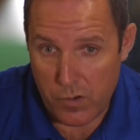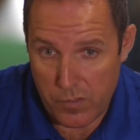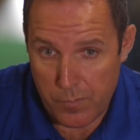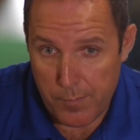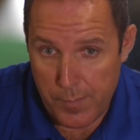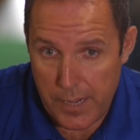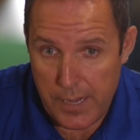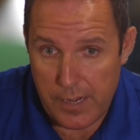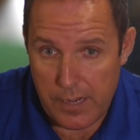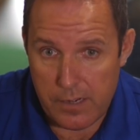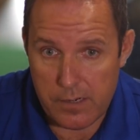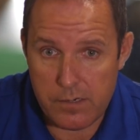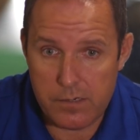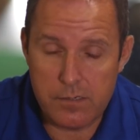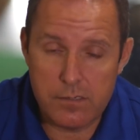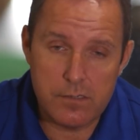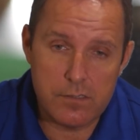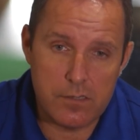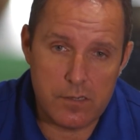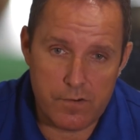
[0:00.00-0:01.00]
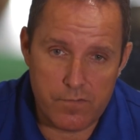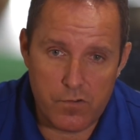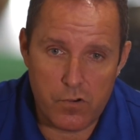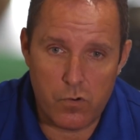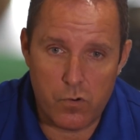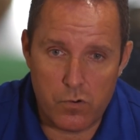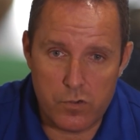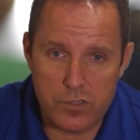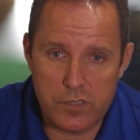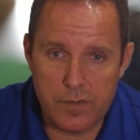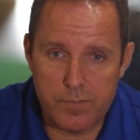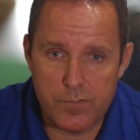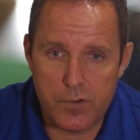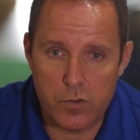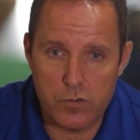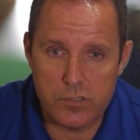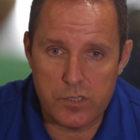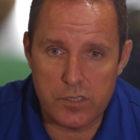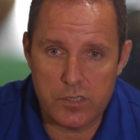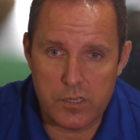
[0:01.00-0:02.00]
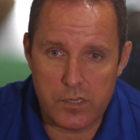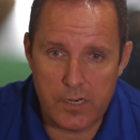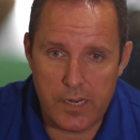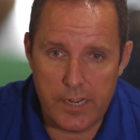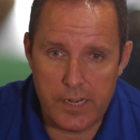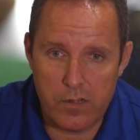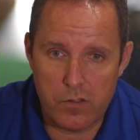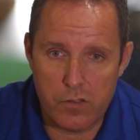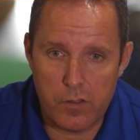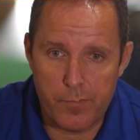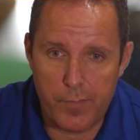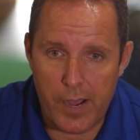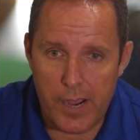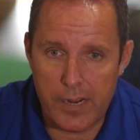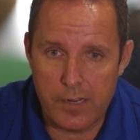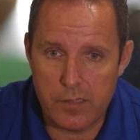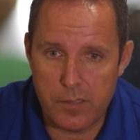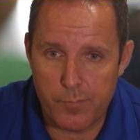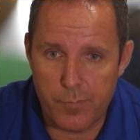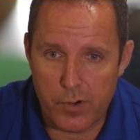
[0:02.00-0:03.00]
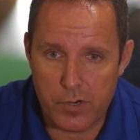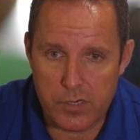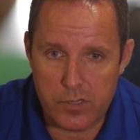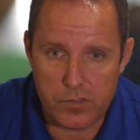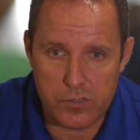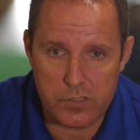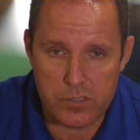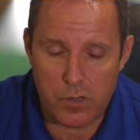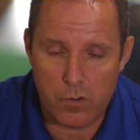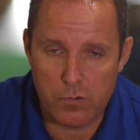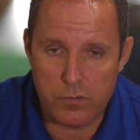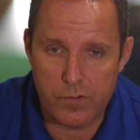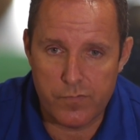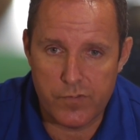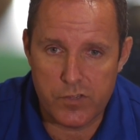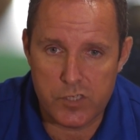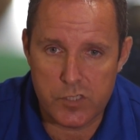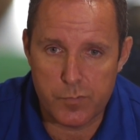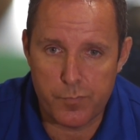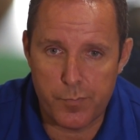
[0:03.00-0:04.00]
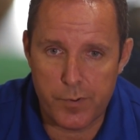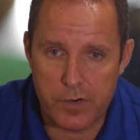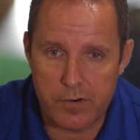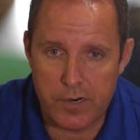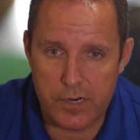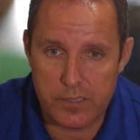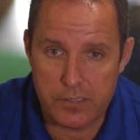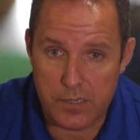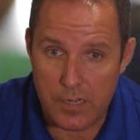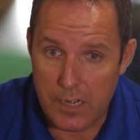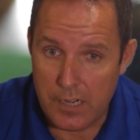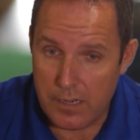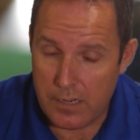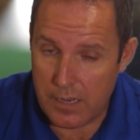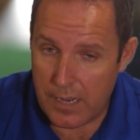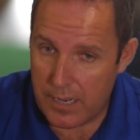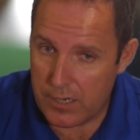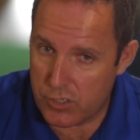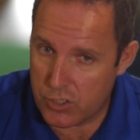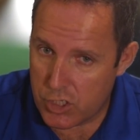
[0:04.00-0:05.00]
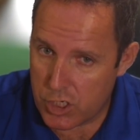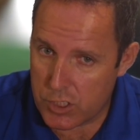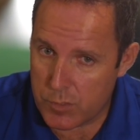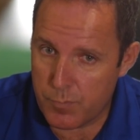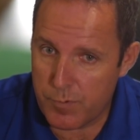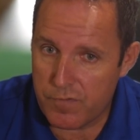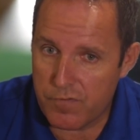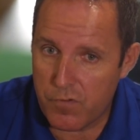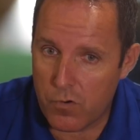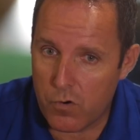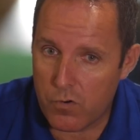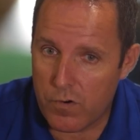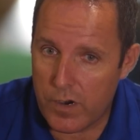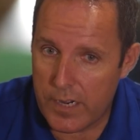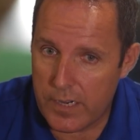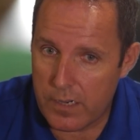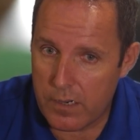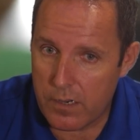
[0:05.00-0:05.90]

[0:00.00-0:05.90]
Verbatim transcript: with me that, of course, hypnosis can heal the mind, the body, the soul, and the spirit. And just before I